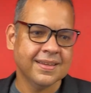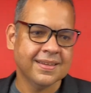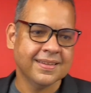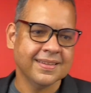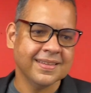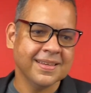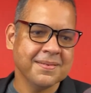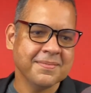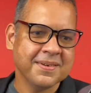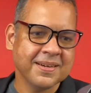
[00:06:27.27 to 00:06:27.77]

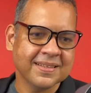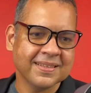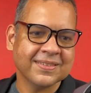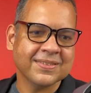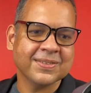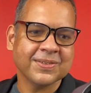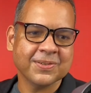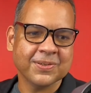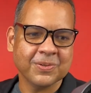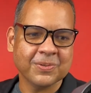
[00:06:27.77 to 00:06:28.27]
Yeah, man.
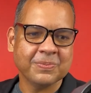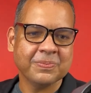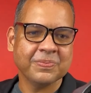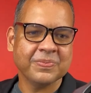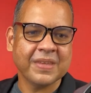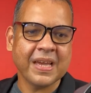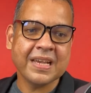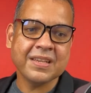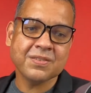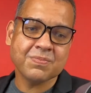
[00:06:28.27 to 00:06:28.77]
So
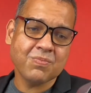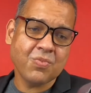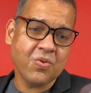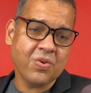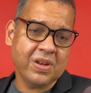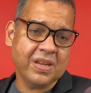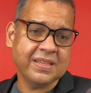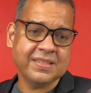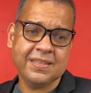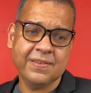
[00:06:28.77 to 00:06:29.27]
that is more or
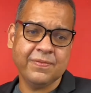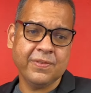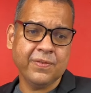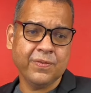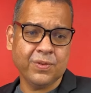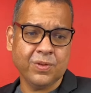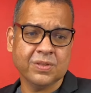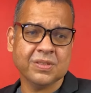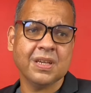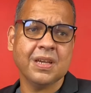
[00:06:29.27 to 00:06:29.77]
less, even if it
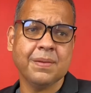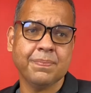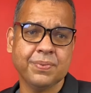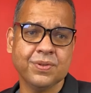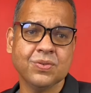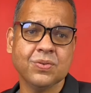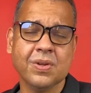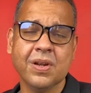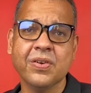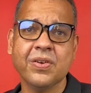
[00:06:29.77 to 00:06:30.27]
was an
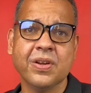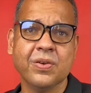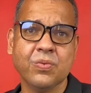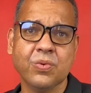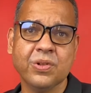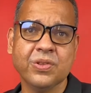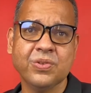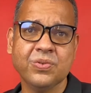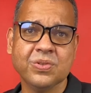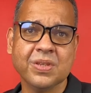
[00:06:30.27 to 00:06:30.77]
episode of Red
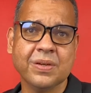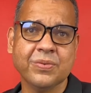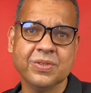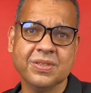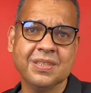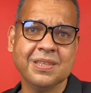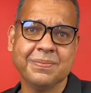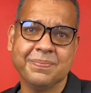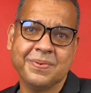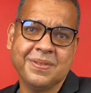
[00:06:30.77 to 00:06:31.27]
Wall News I was
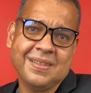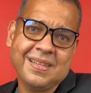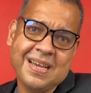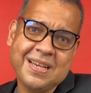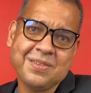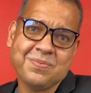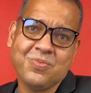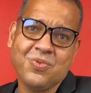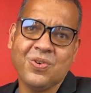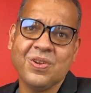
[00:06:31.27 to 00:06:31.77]
taping, that
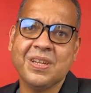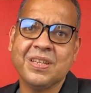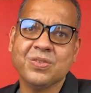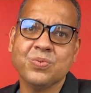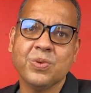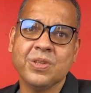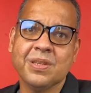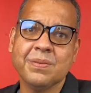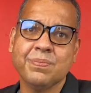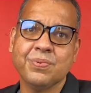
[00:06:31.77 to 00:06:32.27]
is more or less
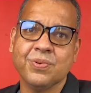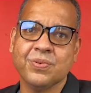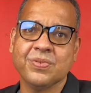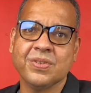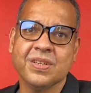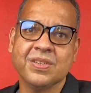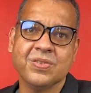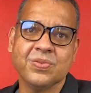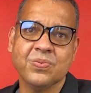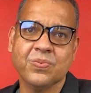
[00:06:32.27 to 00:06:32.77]
what the
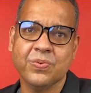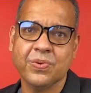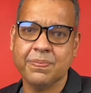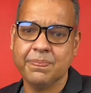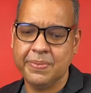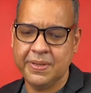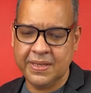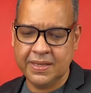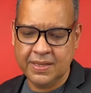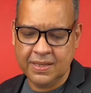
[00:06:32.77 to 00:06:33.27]
process would
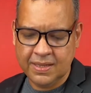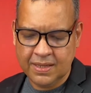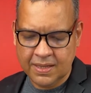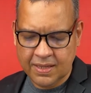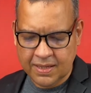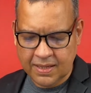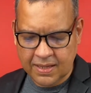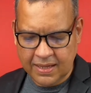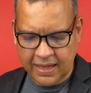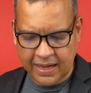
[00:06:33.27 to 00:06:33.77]
be.
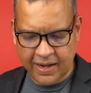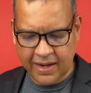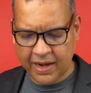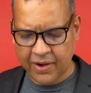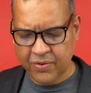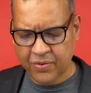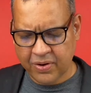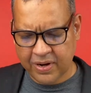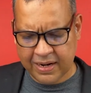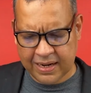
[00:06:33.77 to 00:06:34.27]
I
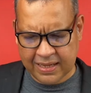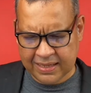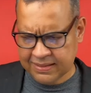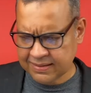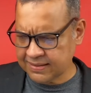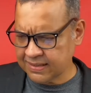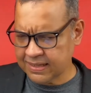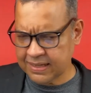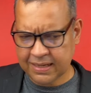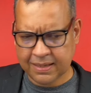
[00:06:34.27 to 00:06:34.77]

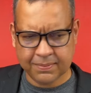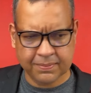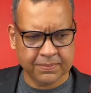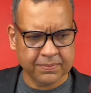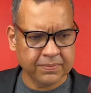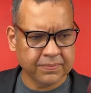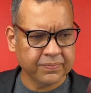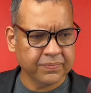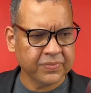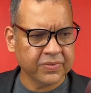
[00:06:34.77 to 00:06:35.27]
realized
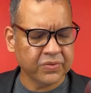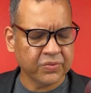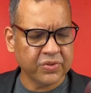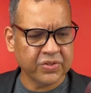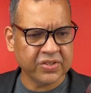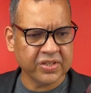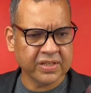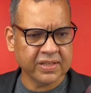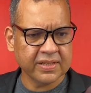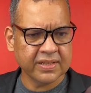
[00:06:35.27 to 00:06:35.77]

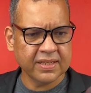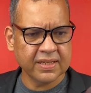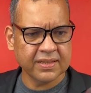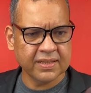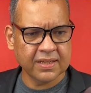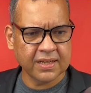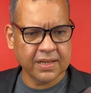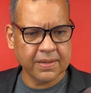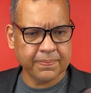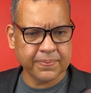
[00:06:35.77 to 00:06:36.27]
recently I
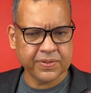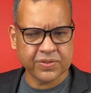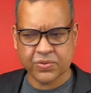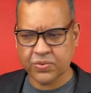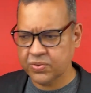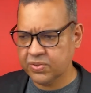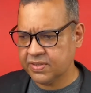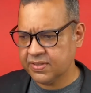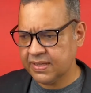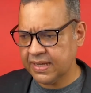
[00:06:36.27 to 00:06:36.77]
did an
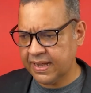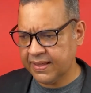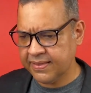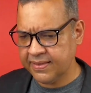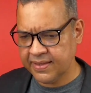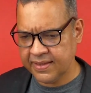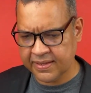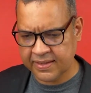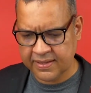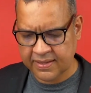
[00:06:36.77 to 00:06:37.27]
episode
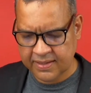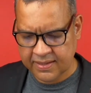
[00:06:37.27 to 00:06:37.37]
standing.